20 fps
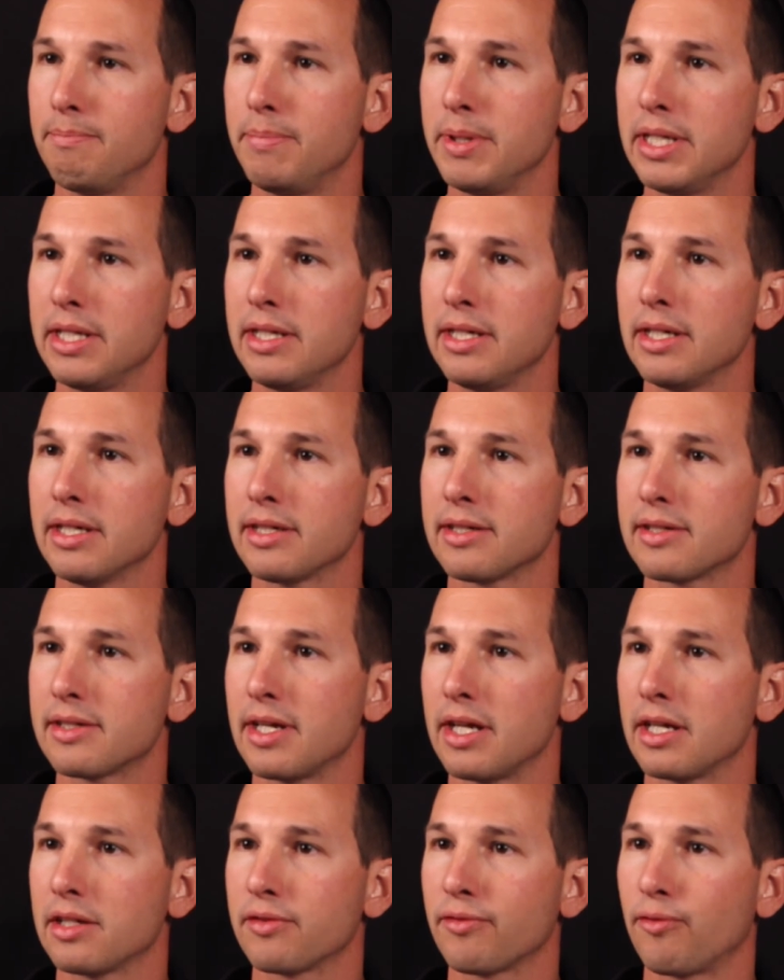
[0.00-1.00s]
B
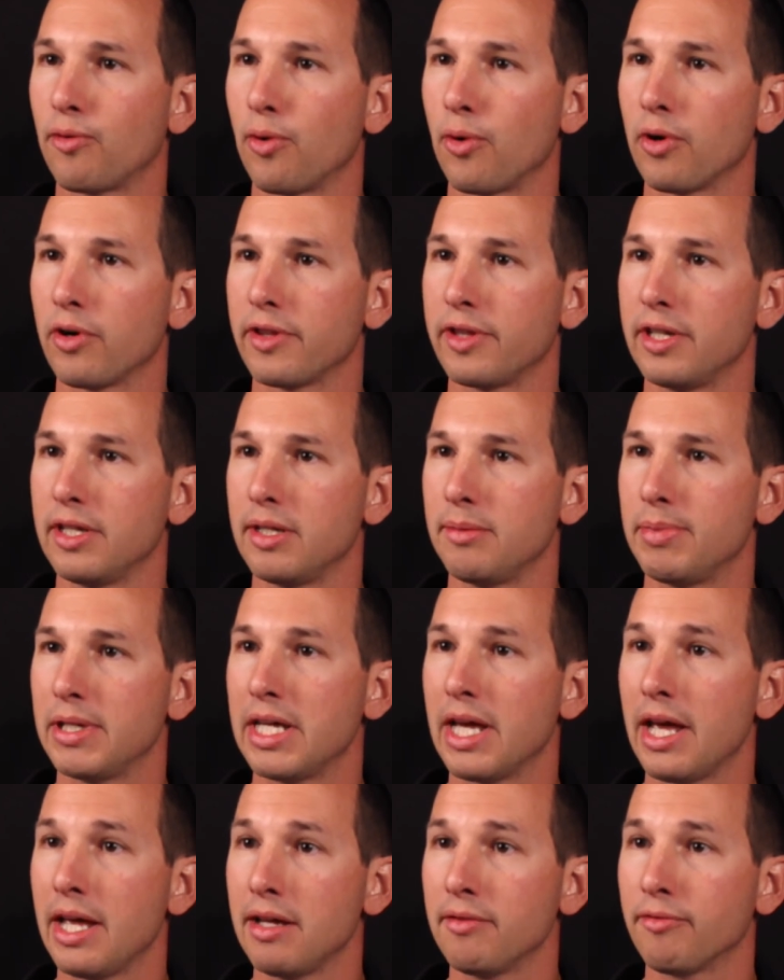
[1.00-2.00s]
stands for the
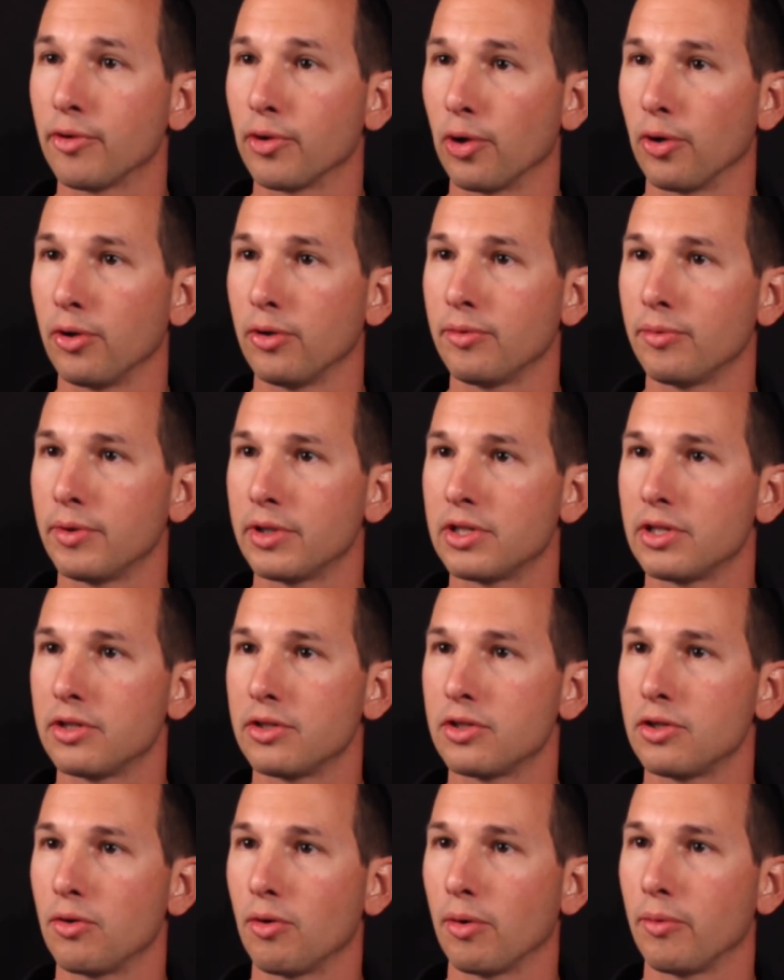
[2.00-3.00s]
behavioral, which
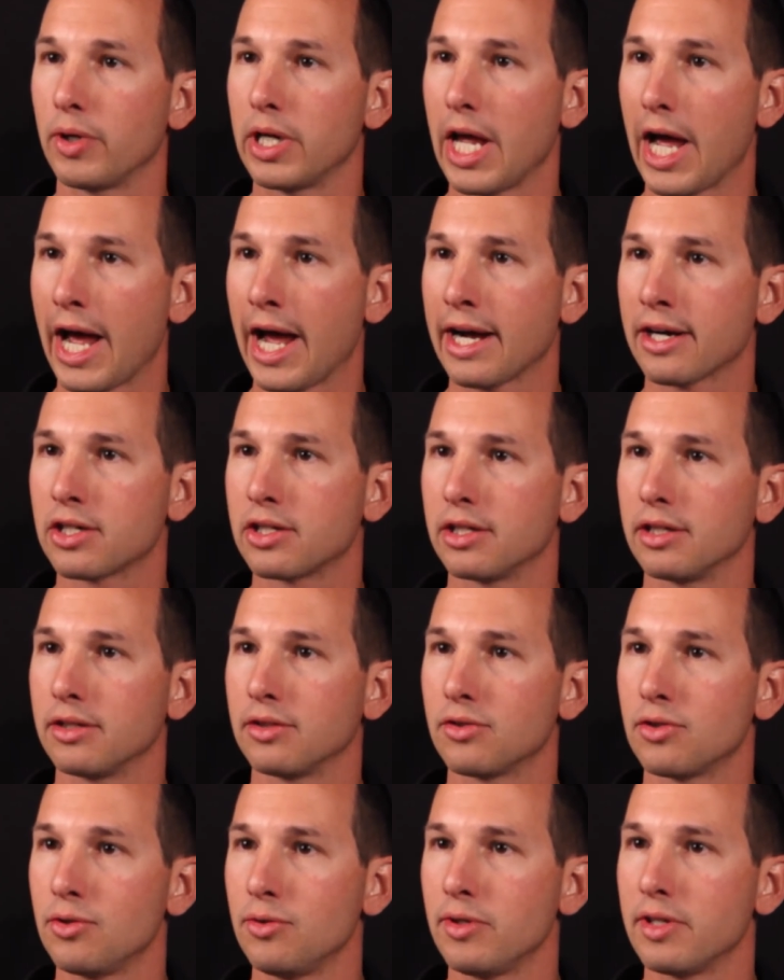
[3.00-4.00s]
is your
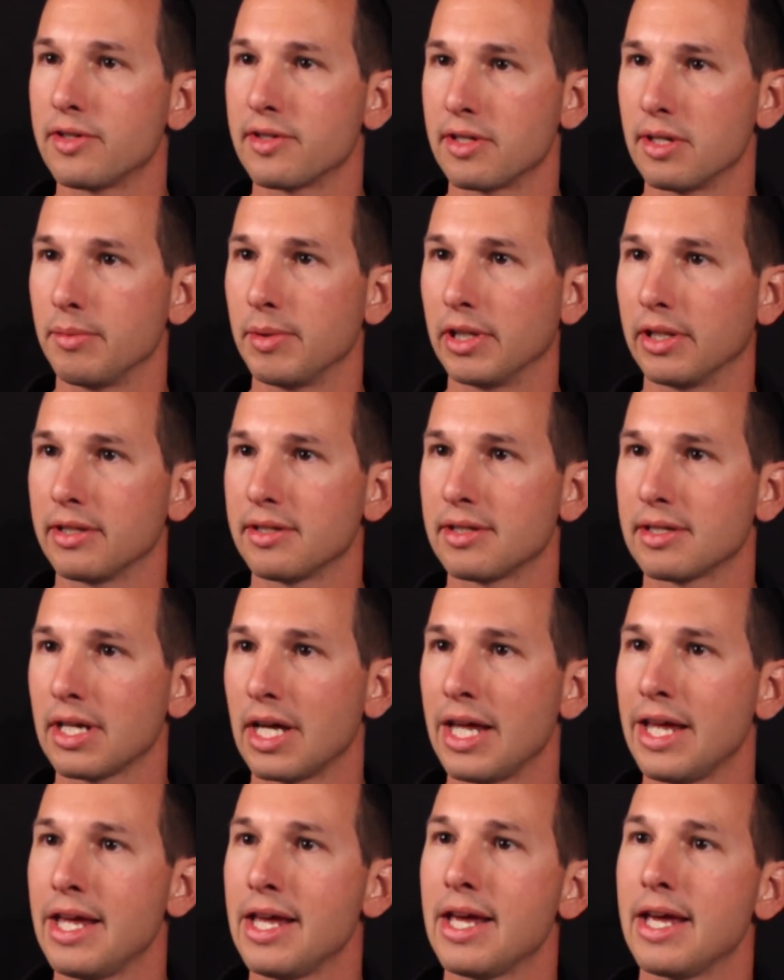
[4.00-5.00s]
reaction to the stimulus,
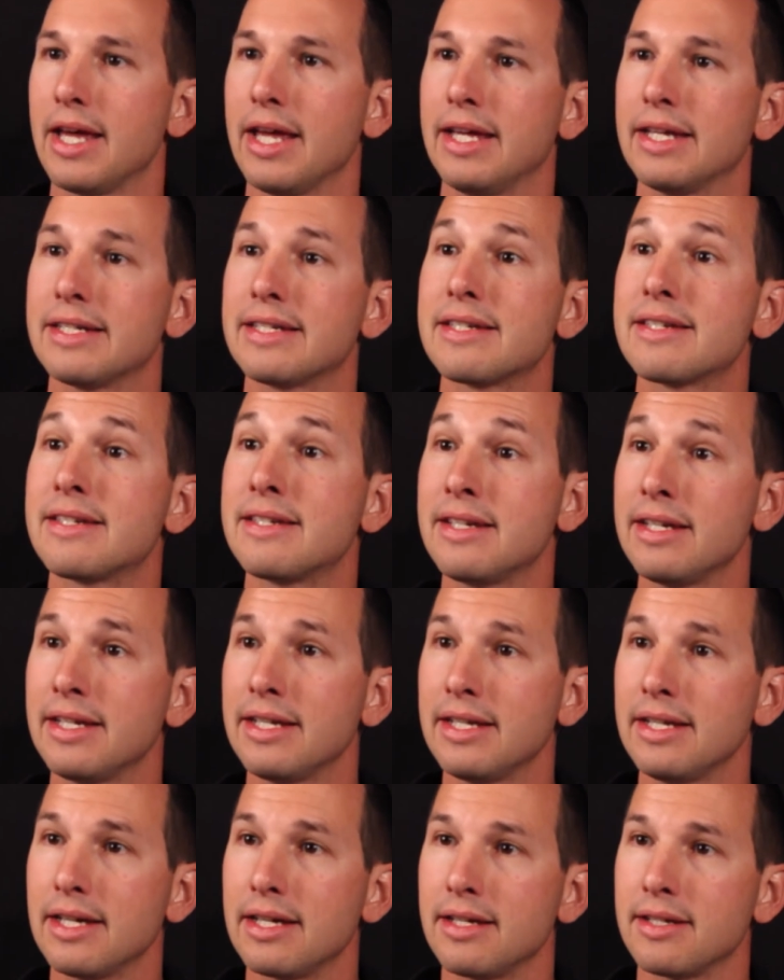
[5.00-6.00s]
and
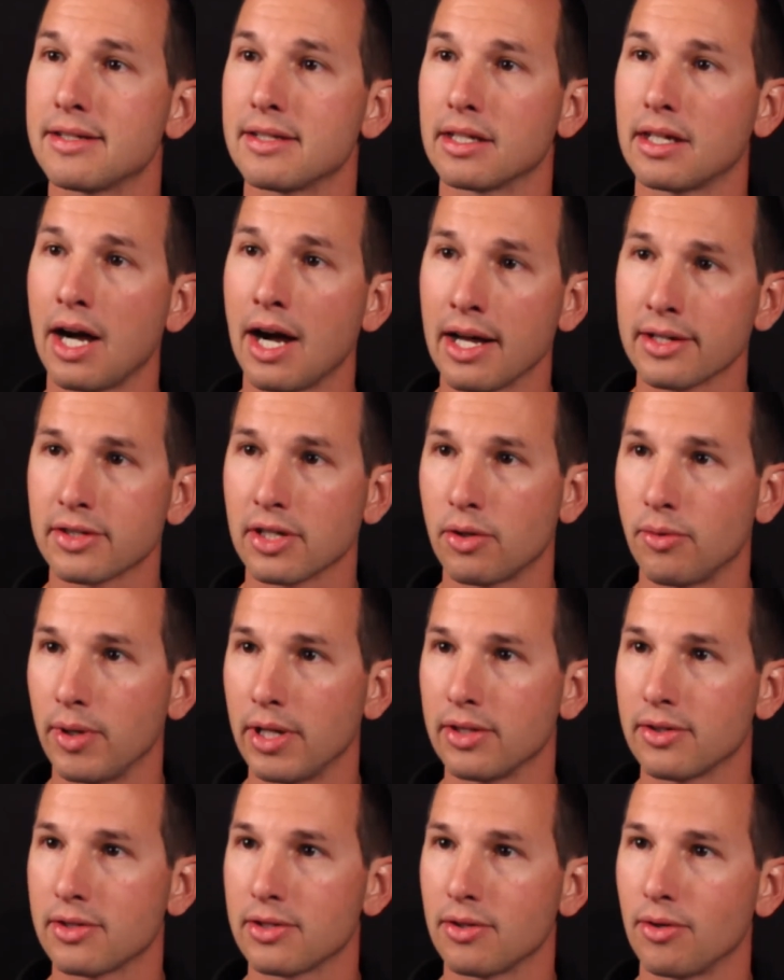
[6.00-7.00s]
C is the
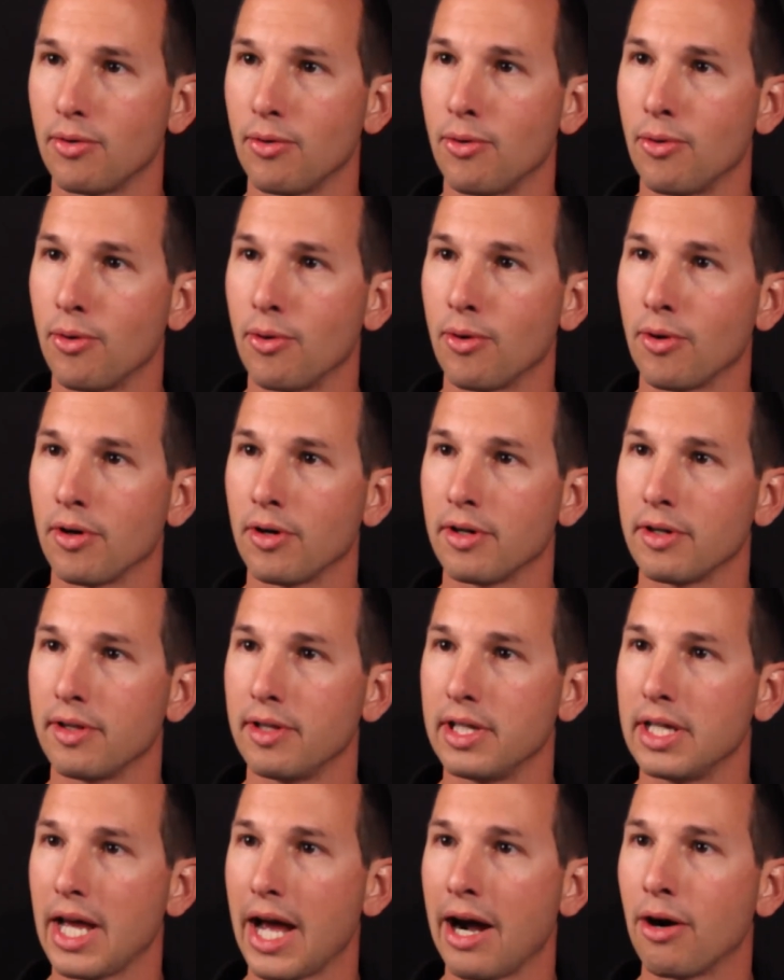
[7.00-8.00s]
consequence or
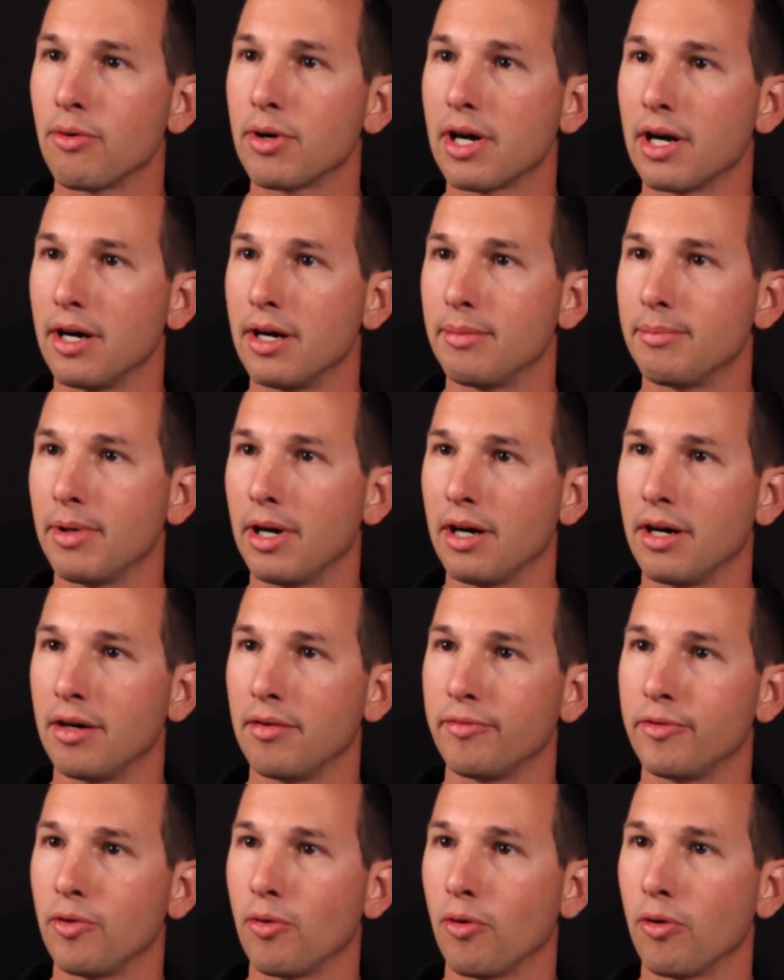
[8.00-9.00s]
the outcome
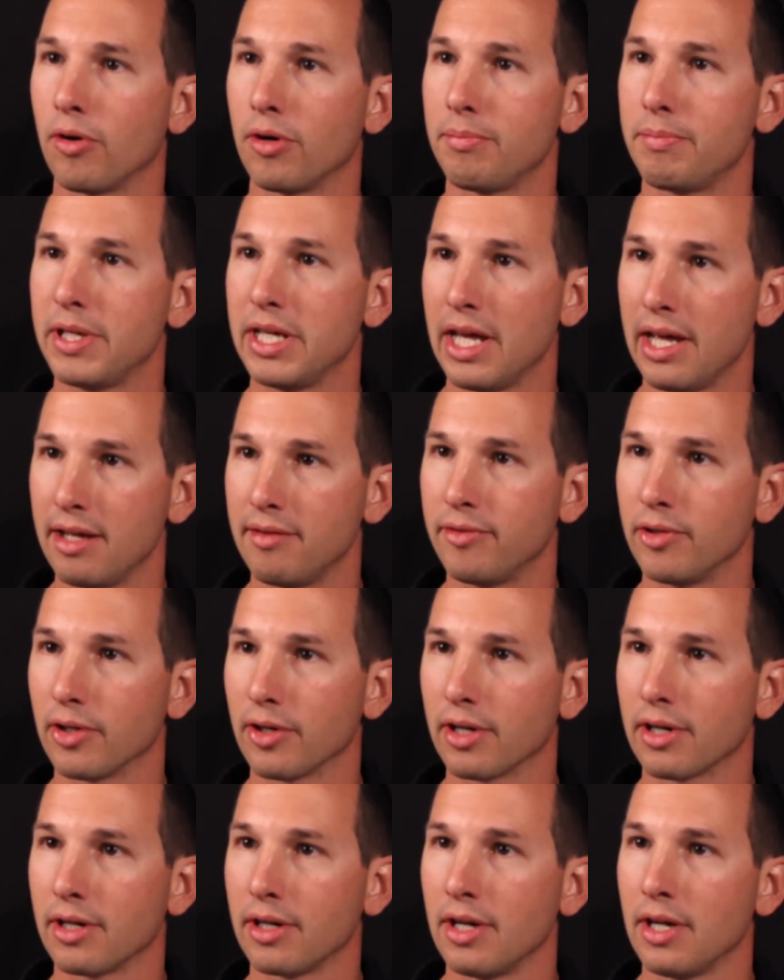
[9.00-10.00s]
of your
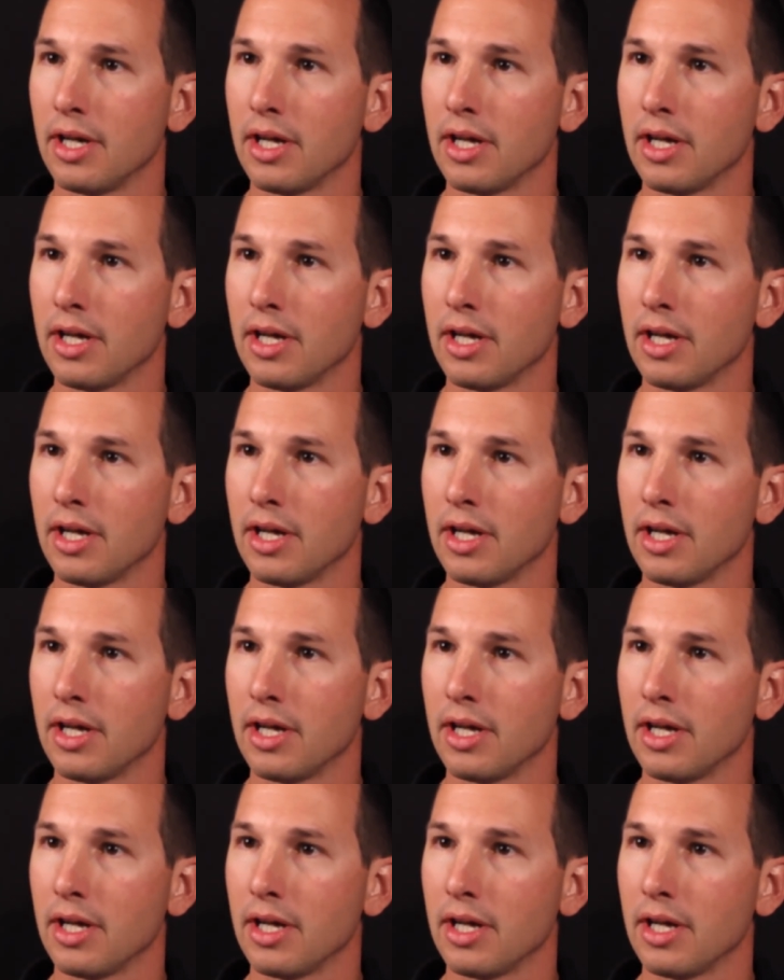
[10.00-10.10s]
behavior.